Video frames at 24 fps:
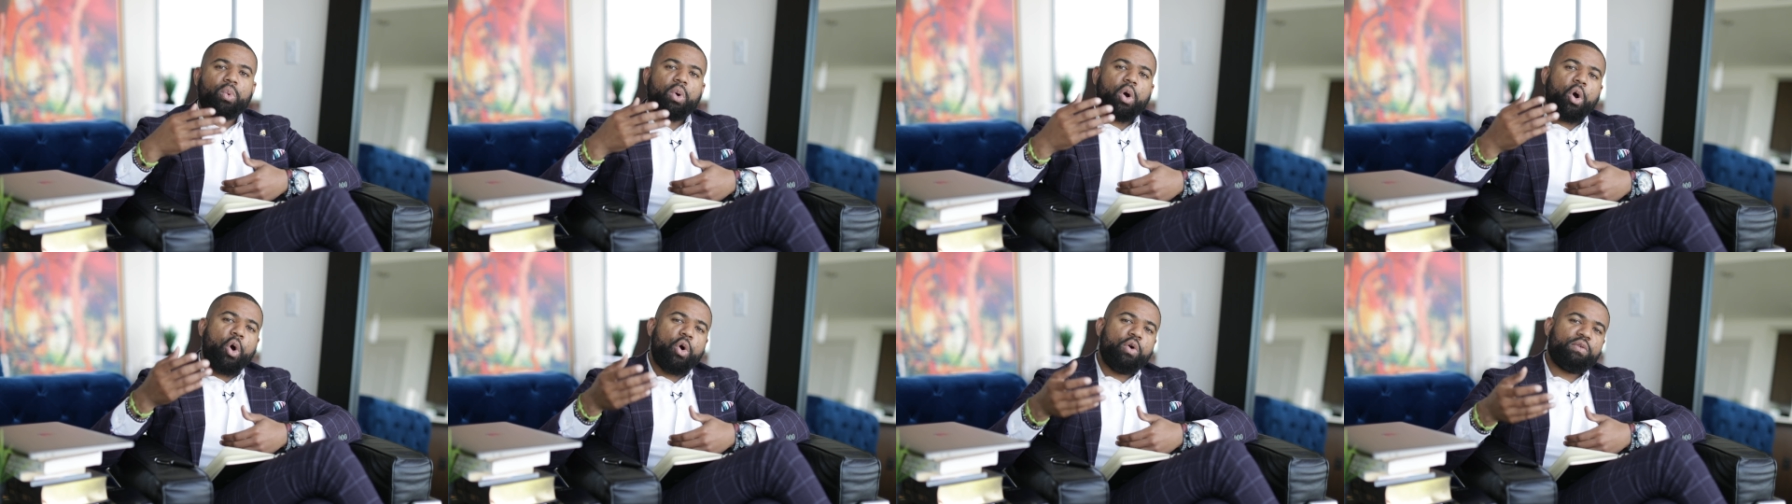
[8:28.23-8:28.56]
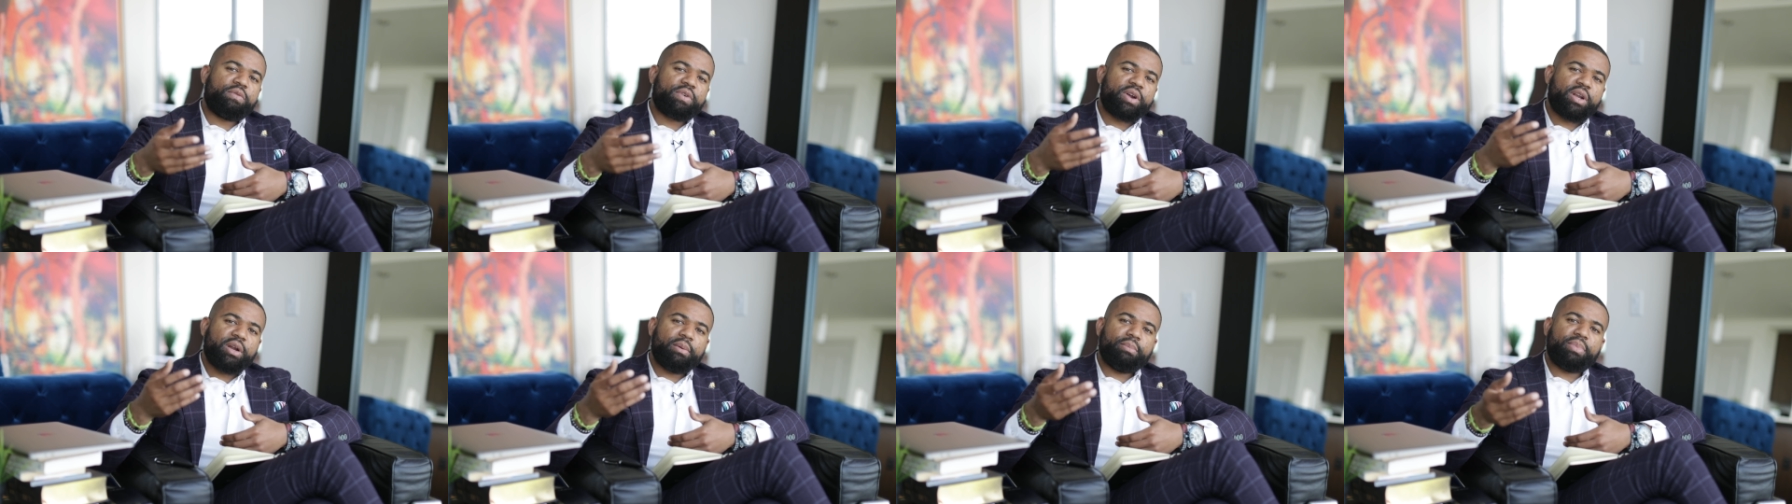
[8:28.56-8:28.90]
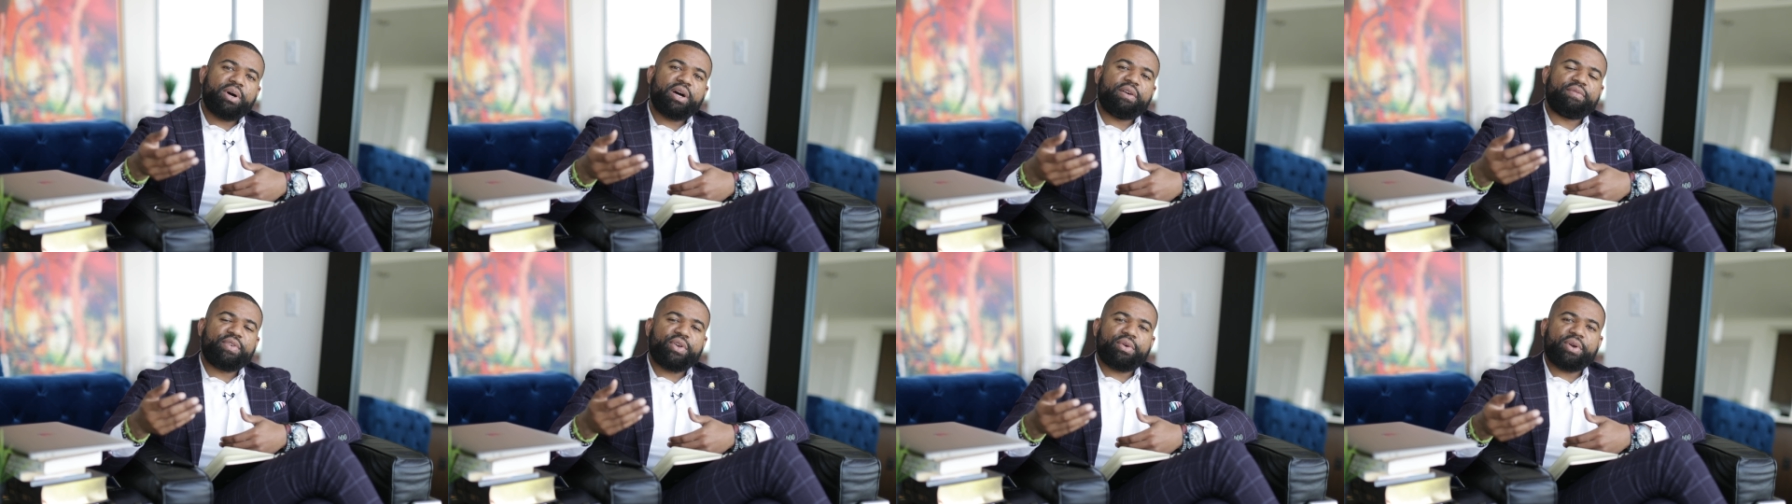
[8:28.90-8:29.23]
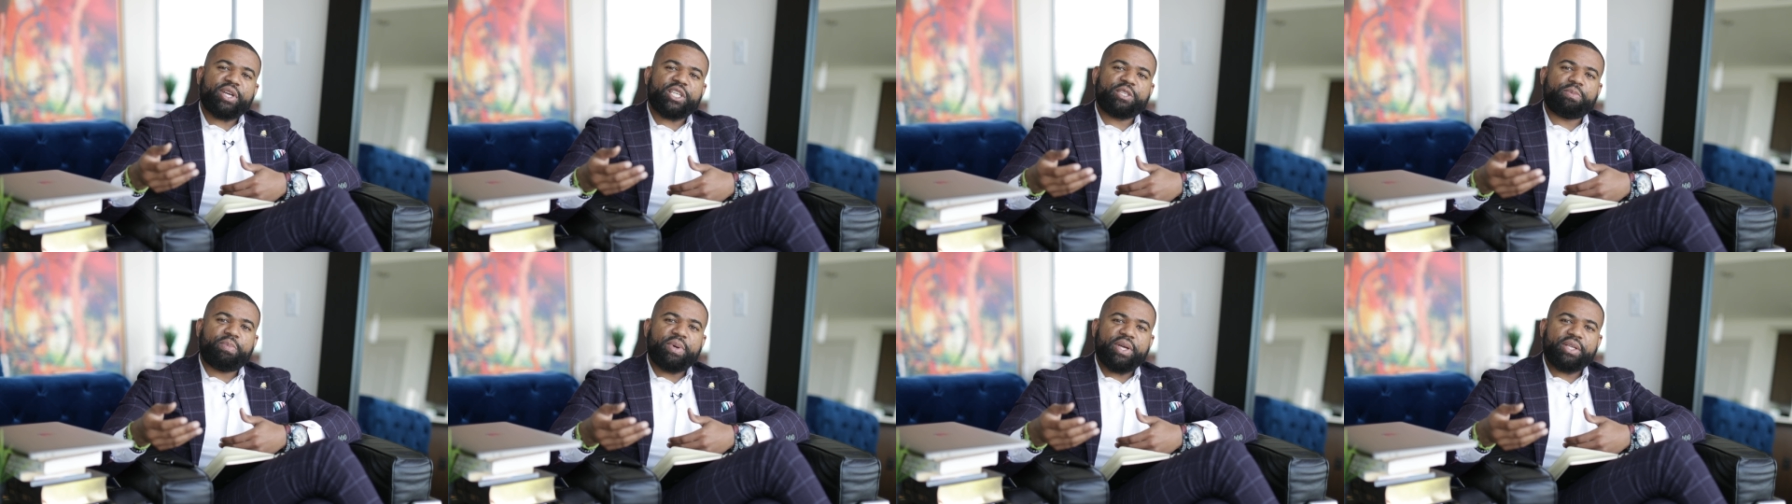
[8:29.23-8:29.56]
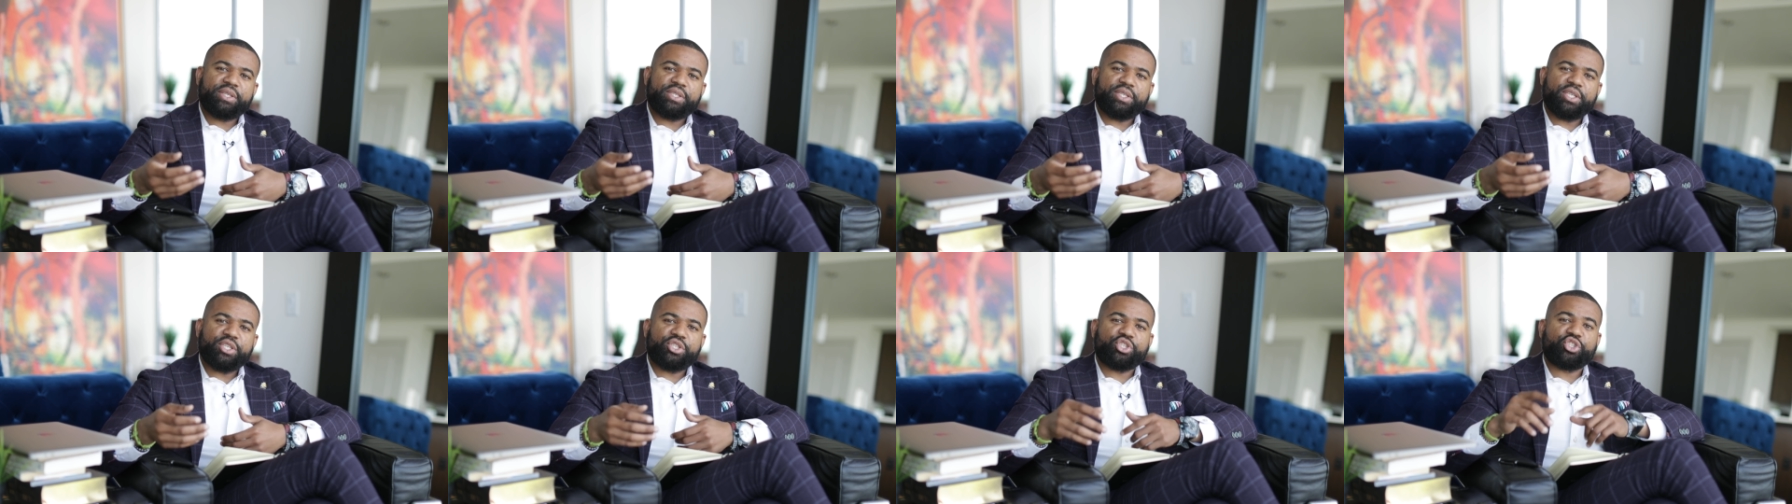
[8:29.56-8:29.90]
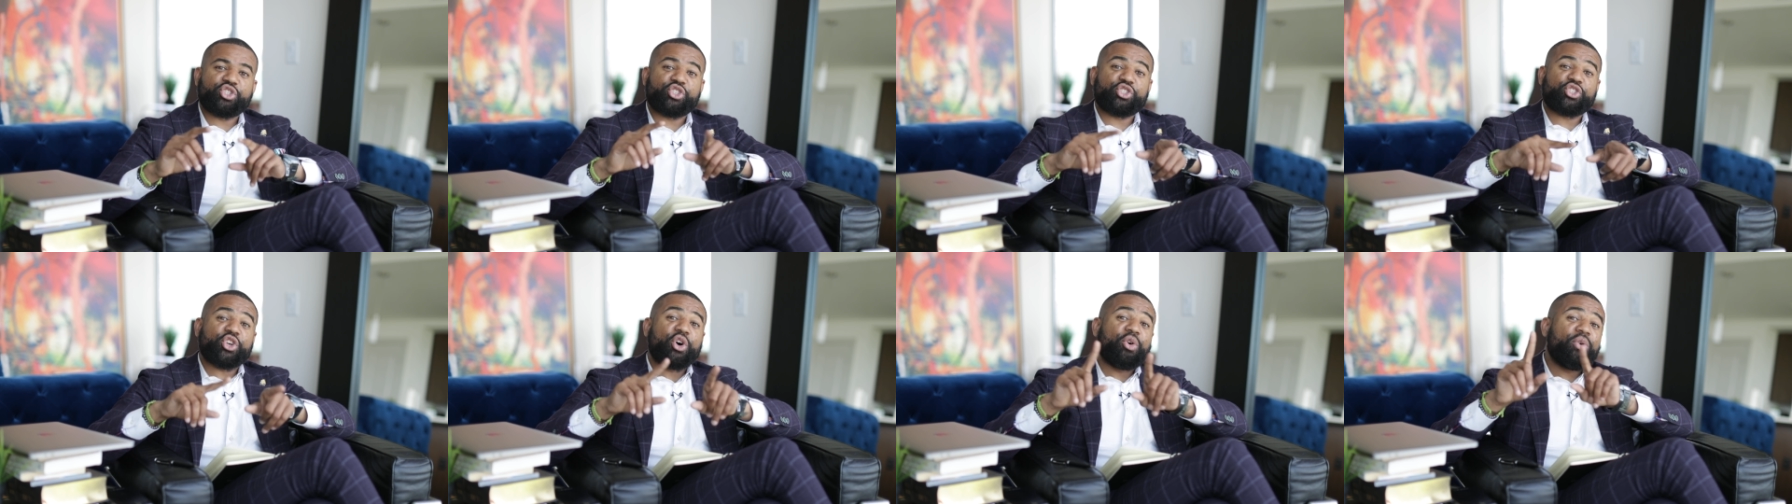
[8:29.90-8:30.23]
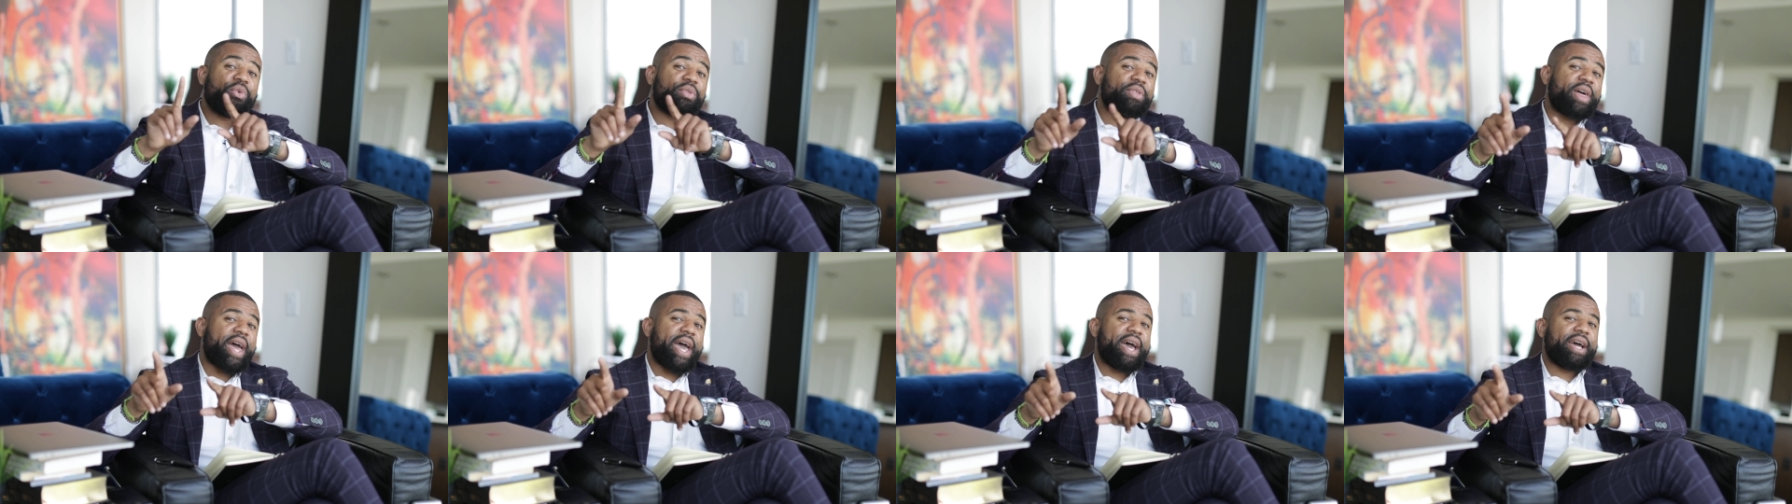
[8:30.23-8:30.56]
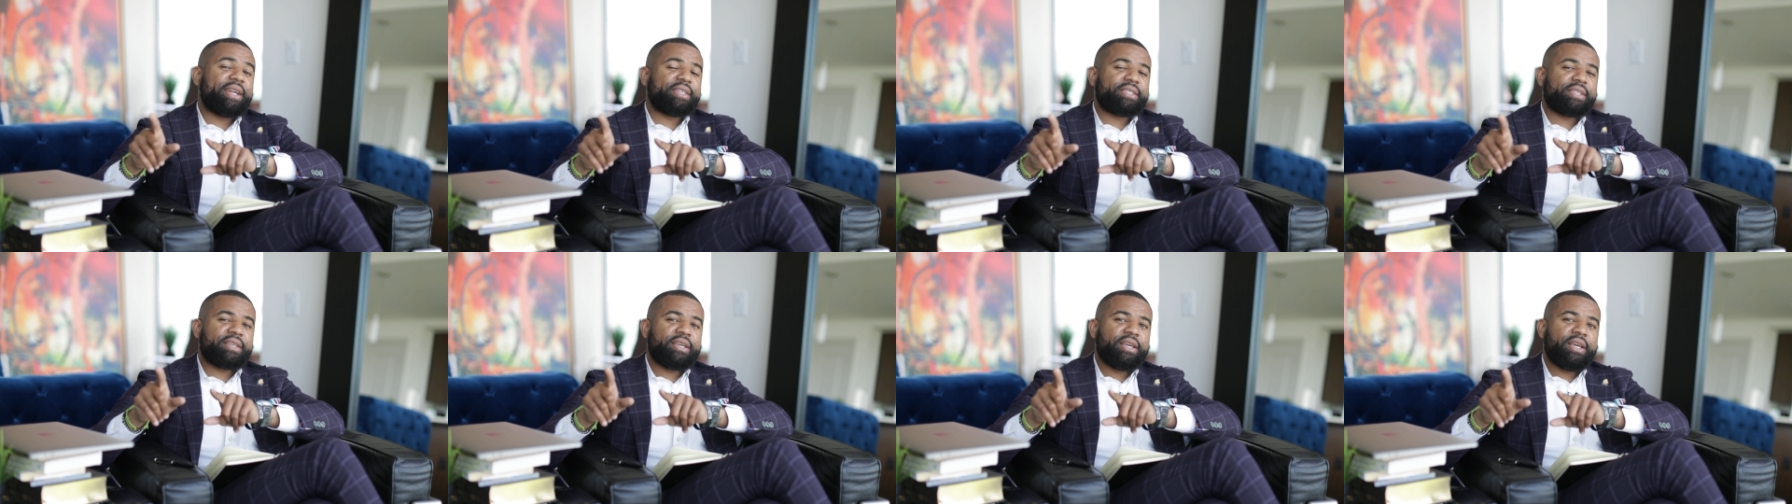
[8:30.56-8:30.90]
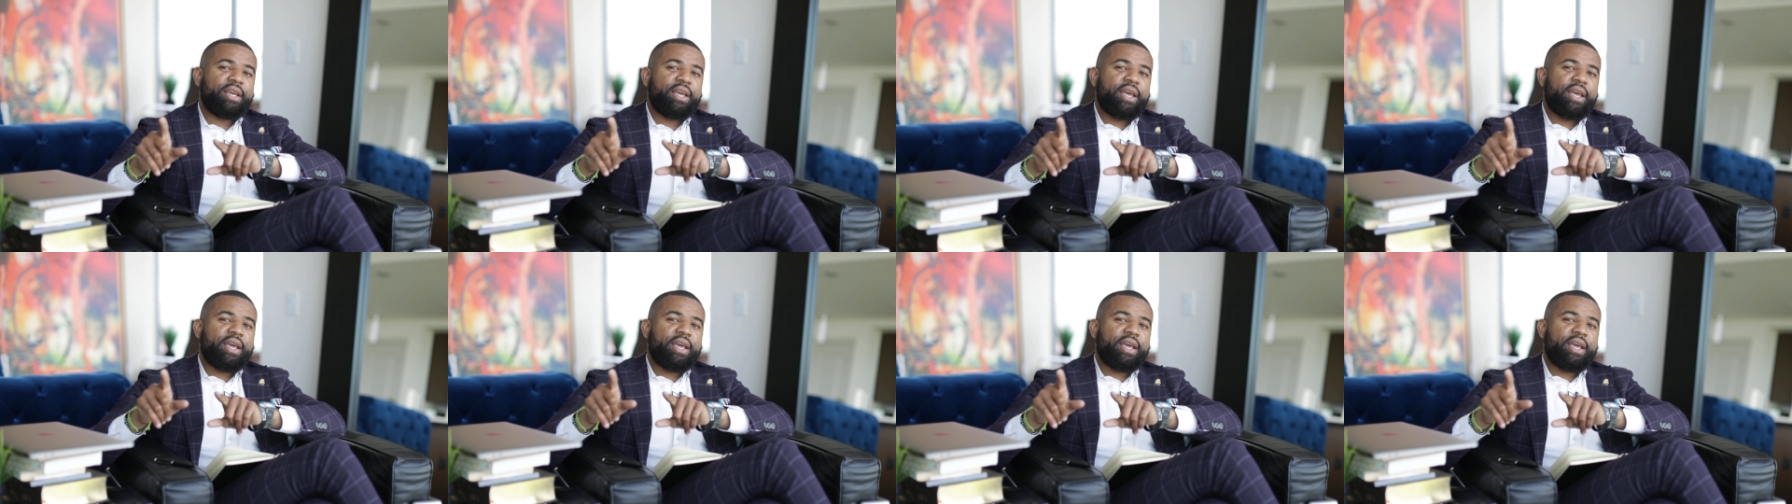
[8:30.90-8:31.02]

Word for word: over and above your expenses so that,